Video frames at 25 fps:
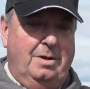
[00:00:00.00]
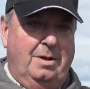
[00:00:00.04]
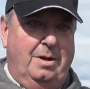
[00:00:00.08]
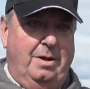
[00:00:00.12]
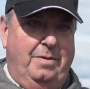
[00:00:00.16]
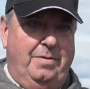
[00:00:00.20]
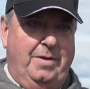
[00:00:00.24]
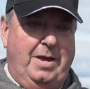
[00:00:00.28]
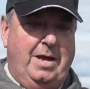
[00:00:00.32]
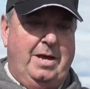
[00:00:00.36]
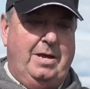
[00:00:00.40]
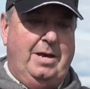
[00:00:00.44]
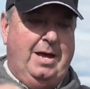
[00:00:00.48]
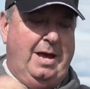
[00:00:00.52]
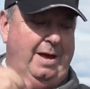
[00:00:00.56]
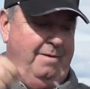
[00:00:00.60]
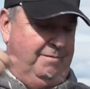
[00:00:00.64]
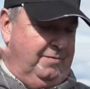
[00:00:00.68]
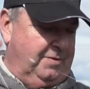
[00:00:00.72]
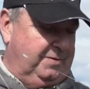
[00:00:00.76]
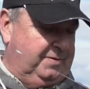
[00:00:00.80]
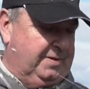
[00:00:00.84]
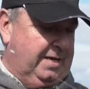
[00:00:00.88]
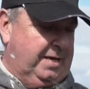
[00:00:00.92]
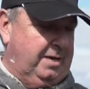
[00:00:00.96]
And there you have
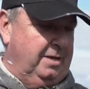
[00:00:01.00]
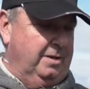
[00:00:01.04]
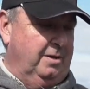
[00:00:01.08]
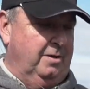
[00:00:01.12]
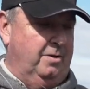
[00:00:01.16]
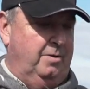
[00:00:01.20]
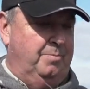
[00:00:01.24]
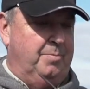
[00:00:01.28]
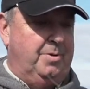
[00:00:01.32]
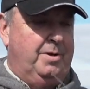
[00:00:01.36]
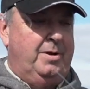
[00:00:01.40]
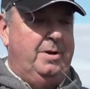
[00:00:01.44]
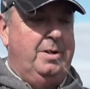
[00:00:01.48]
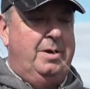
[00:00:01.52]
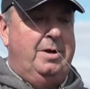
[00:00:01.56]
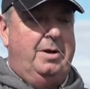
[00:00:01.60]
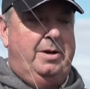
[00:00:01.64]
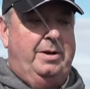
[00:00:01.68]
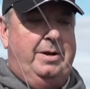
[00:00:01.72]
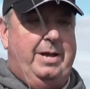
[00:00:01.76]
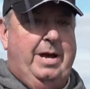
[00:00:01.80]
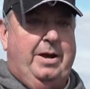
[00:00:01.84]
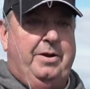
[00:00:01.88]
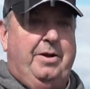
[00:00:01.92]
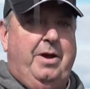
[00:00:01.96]
your second loop.
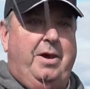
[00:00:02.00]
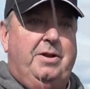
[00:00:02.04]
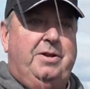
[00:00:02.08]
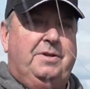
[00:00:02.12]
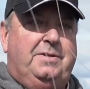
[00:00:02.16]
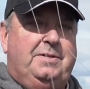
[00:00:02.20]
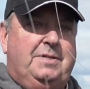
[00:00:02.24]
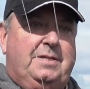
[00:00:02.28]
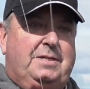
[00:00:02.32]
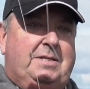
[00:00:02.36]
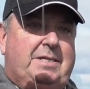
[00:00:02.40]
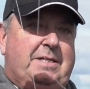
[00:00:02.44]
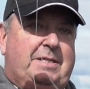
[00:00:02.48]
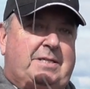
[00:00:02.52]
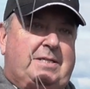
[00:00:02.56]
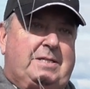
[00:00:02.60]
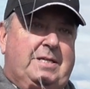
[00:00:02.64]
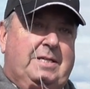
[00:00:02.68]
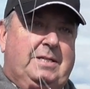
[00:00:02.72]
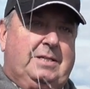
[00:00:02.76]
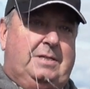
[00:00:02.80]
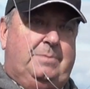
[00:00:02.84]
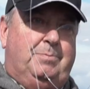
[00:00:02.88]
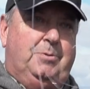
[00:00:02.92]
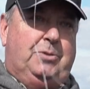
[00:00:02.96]
Now notice the
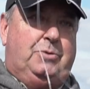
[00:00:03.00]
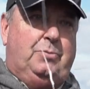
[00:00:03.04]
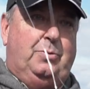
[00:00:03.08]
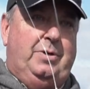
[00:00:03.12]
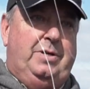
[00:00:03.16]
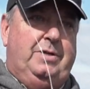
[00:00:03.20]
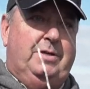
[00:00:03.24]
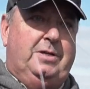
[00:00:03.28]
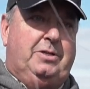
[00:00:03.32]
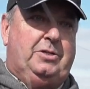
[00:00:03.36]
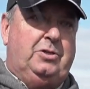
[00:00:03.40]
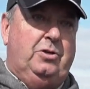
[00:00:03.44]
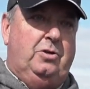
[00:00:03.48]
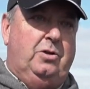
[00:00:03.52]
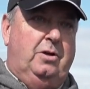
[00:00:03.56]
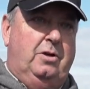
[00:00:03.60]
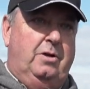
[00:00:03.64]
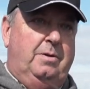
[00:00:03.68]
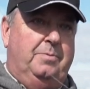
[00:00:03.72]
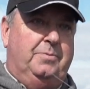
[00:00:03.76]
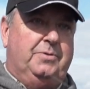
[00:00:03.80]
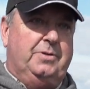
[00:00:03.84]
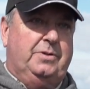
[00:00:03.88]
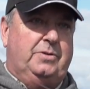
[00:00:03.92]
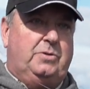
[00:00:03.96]
distance between the 2
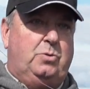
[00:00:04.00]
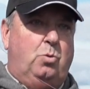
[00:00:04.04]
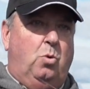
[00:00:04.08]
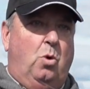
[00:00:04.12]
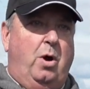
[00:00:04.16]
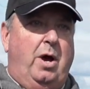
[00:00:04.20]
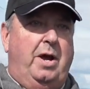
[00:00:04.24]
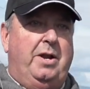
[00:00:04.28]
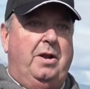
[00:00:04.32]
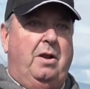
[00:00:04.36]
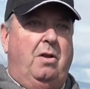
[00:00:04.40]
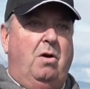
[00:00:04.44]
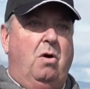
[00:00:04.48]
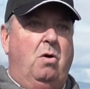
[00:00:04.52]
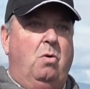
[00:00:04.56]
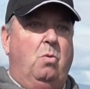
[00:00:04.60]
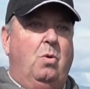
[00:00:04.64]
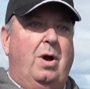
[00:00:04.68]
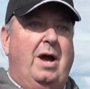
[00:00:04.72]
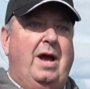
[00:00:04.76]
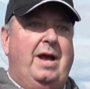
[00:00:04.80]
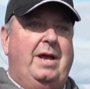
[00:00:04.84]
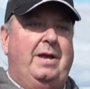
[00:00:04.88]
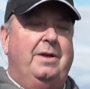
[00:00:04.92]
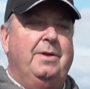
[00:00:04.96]
loops is quite a long
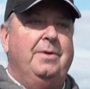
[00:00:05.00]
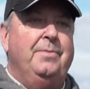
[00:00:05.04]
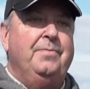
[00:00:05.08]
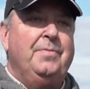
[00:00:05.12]
way.